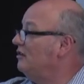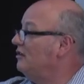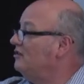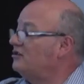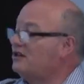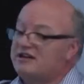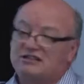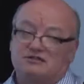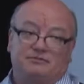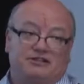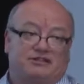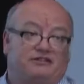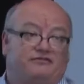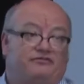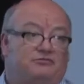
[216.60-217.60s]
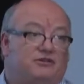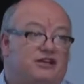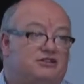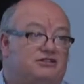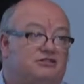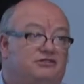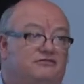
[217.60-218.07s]
Seismic
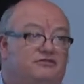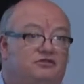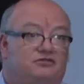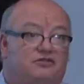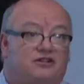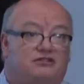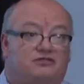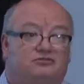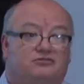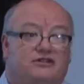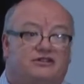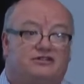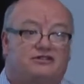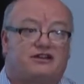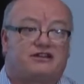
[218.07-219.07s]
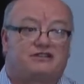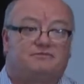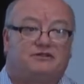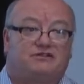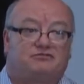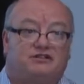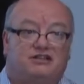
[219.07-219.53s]
information if you are doing
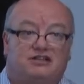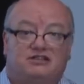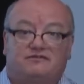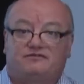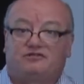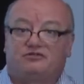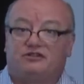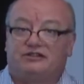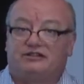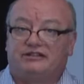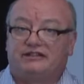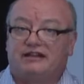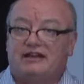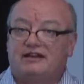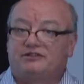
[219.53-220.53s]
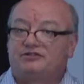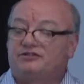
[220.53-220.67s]
seismic readings for oil and gas.